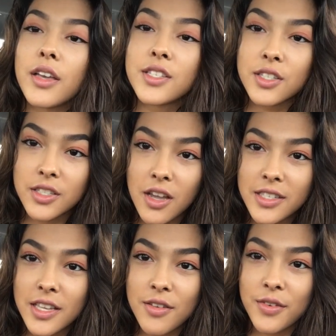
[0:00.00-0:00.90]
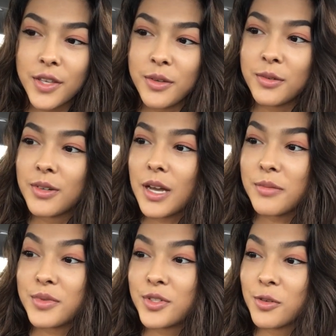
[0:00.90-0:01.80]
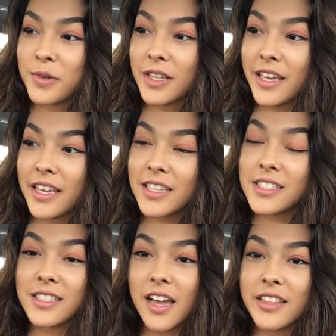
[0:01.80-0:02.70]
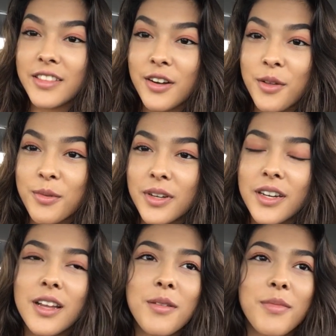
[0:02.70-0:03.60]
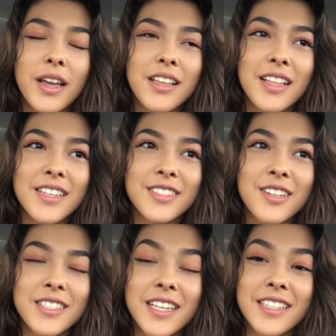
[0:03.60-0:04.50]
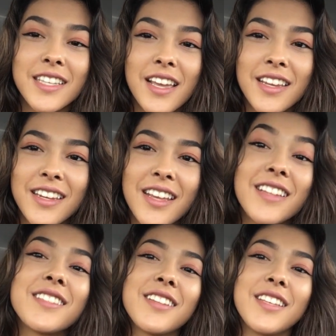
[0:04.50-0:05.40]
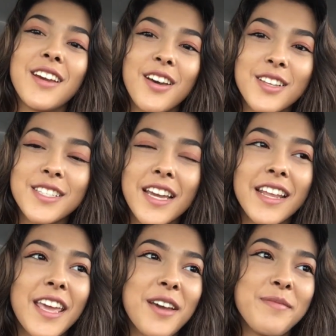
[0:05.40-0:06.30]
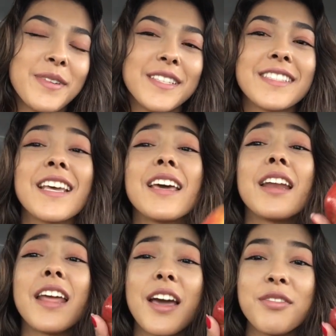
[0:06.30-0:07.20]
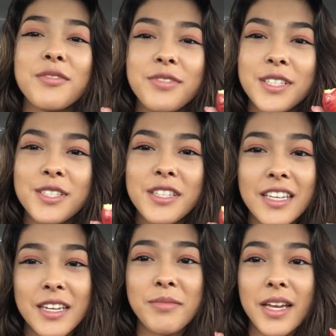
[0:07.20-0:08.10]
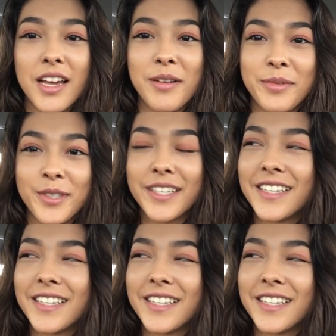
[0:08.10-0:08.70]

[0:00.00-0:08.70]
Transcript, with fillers: I just got to FIU. I'm super late. It's 9.31. My class starts at 10 and it's on the other side of campus and I haven't finished eating my apple